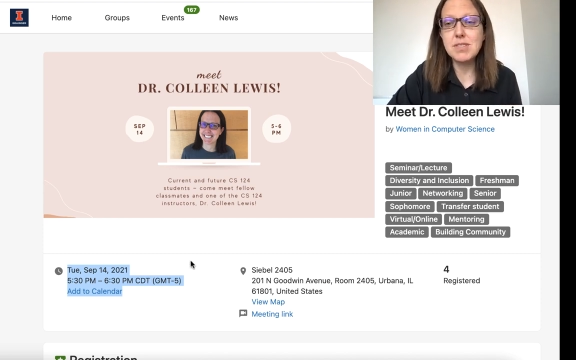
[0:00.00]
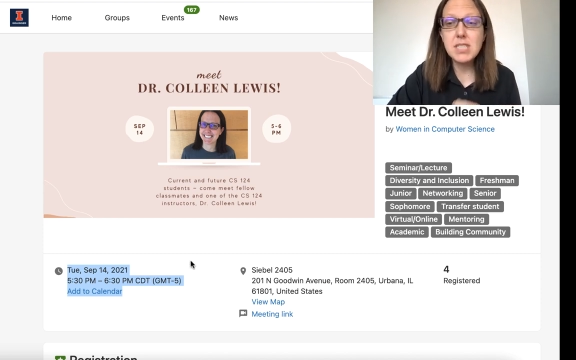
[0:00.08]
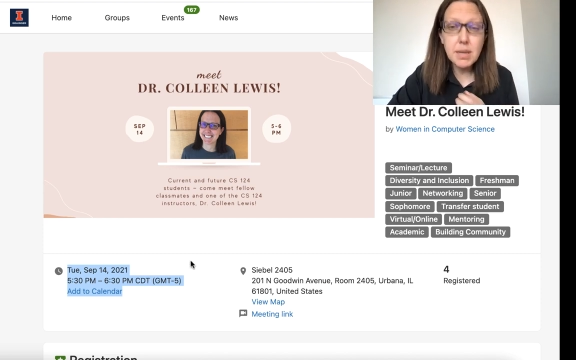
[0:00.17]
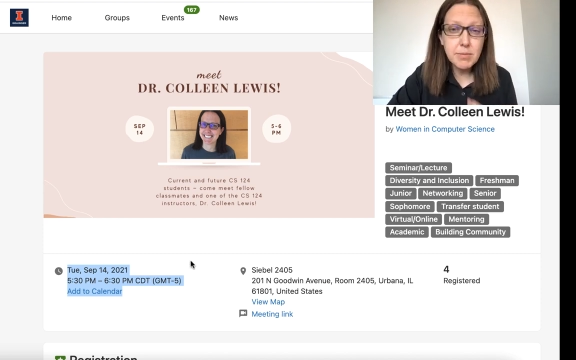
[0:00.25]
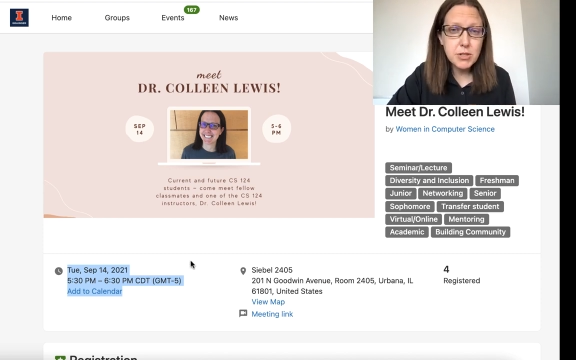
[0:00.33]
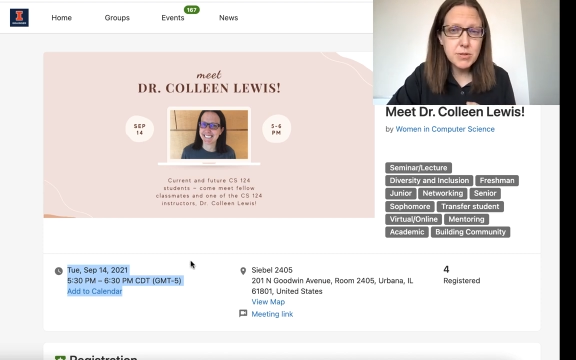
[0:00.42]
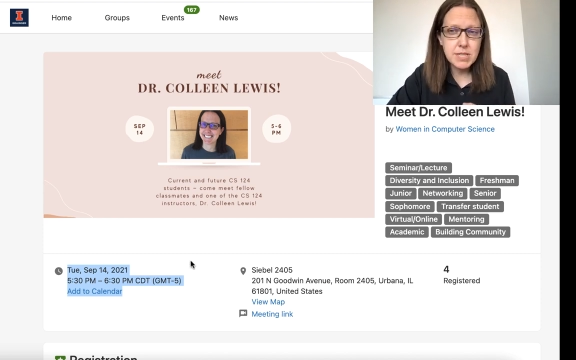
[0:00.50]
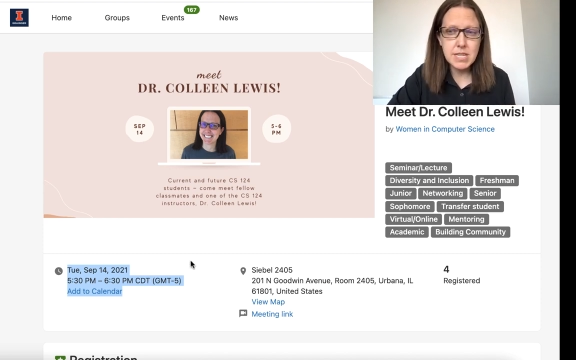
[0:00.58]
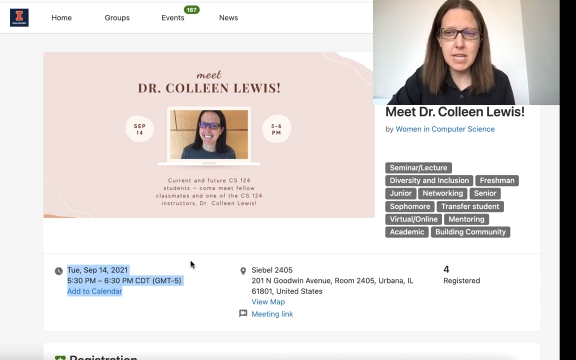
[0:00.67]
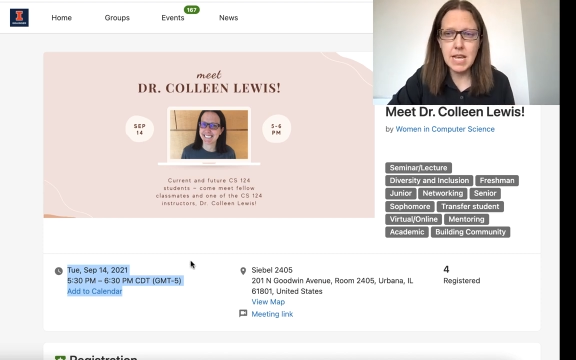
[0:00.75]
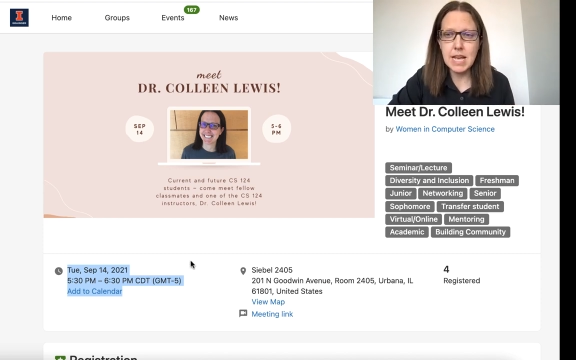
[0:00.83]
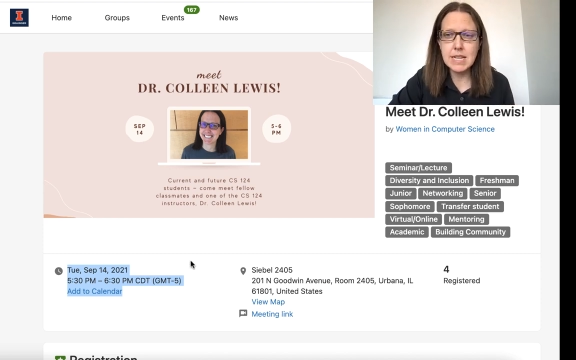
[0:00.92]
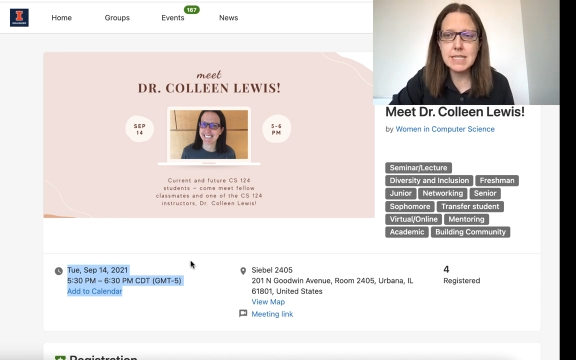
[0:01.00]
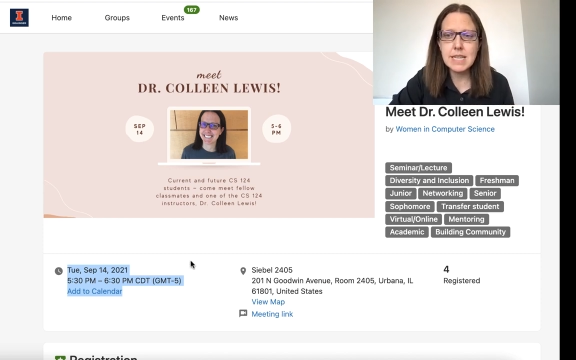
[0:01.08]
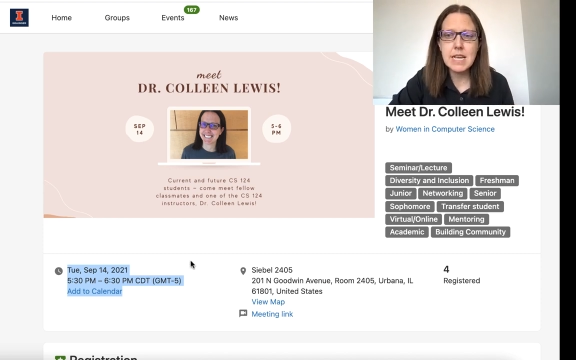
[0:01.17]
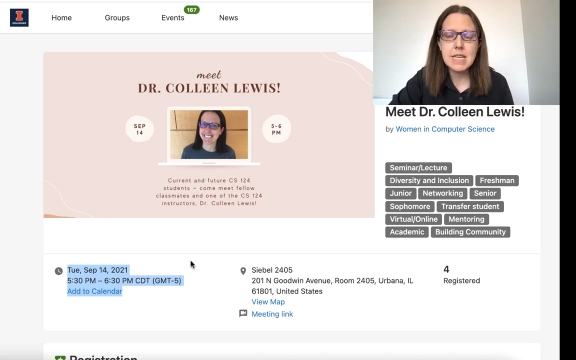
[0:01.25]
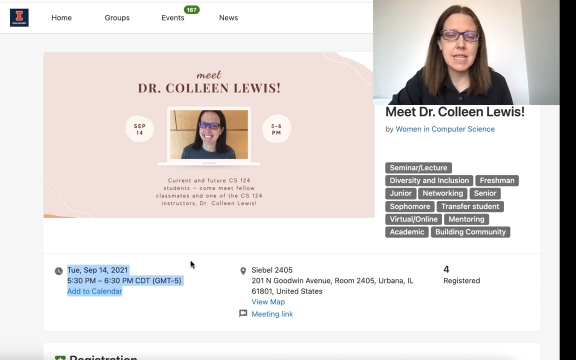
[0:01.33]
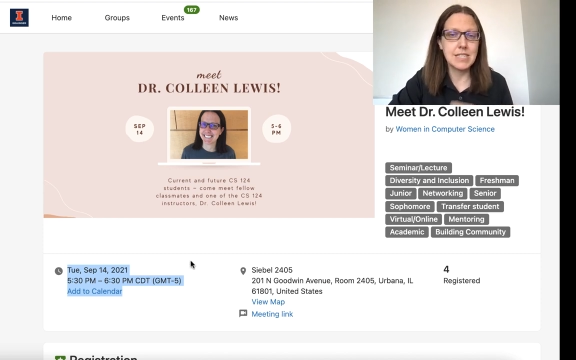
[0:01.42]
WCS.
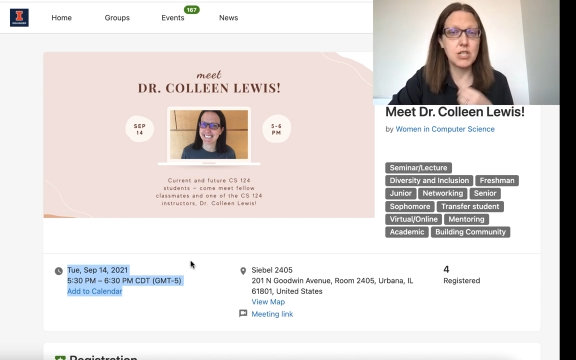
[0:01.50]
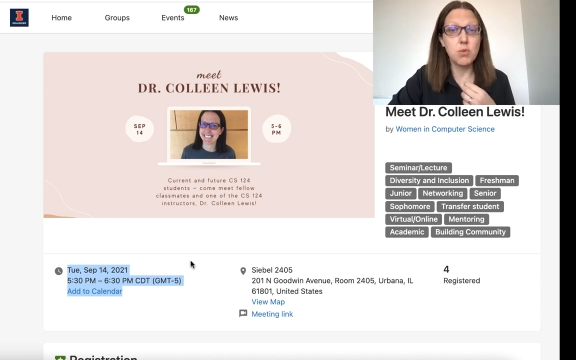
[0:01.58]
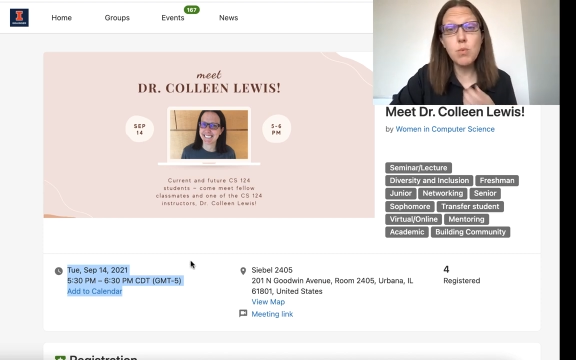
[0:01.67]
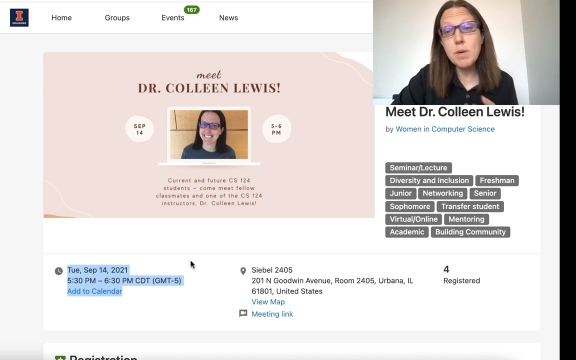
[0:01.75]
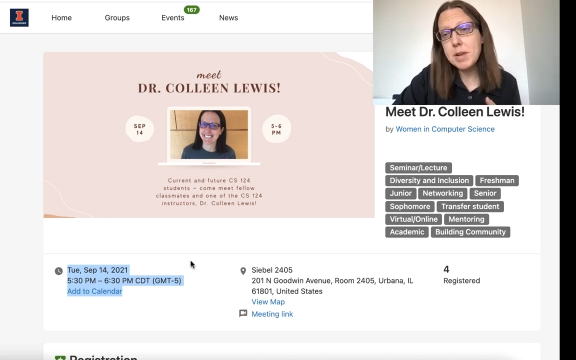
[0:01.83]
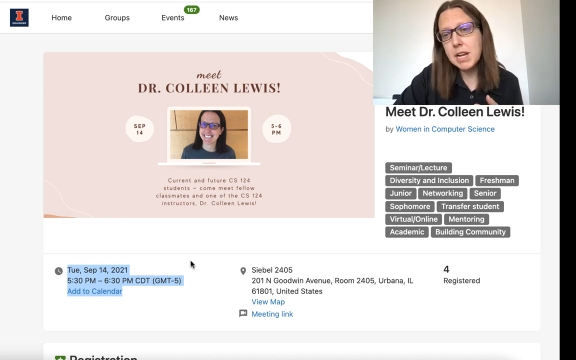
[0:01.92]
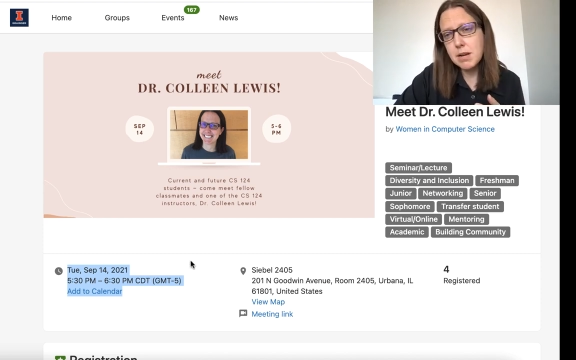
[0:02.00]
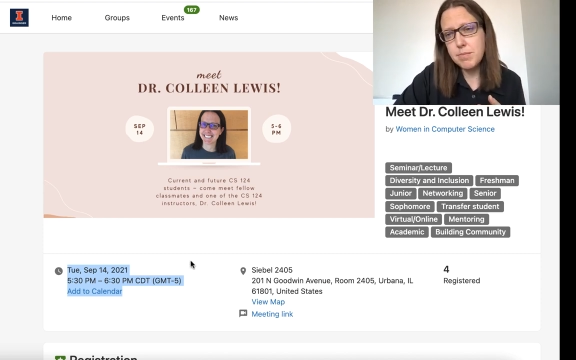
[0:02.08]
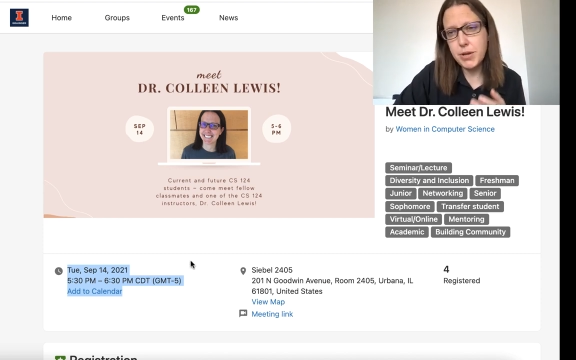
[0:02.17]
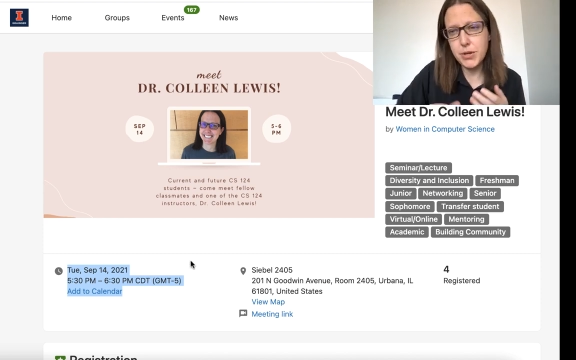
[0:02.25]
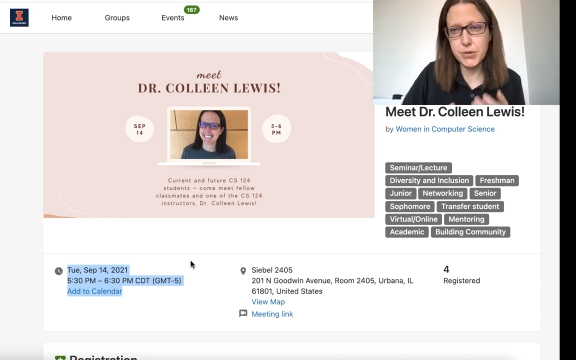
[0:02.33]
That's the Women in Computer